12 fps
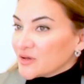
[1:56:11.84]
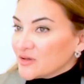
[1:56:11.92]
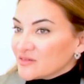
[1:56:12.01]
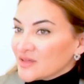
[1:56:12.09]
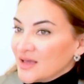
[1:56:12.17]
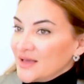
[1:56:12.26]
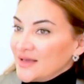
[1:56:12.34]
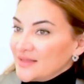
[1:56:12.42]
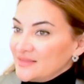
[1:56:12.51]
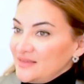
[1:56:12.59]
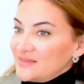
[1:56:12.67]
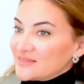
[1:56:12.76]
because
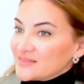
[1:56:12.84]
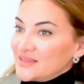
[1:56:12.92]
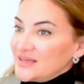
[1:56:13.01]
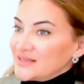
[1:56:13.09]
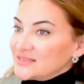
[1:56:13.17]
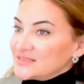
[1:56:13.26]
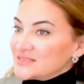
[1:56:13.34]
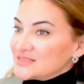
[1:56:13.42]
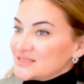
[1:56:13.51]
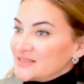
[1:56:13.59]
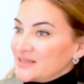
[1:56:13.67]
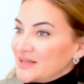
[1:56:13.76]
these
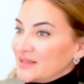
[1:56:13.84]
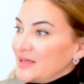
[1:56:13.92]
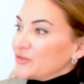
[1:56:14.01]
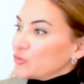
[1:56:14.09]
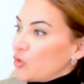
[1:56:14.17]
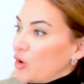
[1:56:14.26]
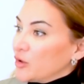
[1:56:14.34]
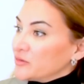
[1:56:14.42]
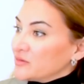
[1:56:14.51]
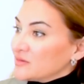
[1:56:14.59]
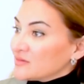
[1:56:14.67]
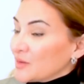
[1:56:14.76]
things, later
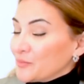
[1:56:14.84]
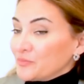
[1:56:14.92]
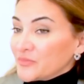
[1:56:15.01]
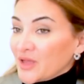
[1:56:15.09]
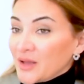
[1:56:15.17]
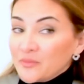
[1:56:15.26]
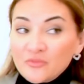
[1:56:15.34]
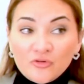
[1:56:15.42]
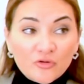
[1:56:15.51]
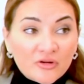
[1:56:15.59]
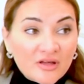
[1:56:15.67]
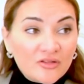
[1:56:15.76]
on, sometimes
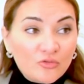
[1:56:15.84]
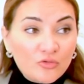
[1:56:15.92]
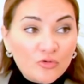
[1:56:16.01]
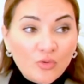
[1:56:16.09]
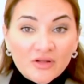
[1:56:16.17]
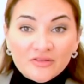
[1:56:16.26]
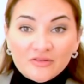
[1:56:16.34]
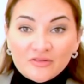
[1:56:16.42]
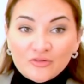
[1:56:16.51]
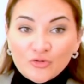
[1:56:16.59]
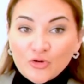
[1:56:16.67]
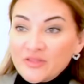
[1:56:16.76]
your kid would want
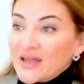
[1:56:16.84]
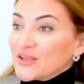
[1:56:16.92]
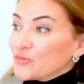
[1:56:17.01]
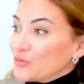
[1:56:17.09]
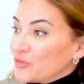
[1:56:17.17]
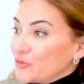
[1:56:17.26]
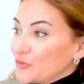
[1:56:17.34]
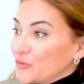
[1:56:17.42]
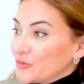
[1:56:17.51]
to connect with you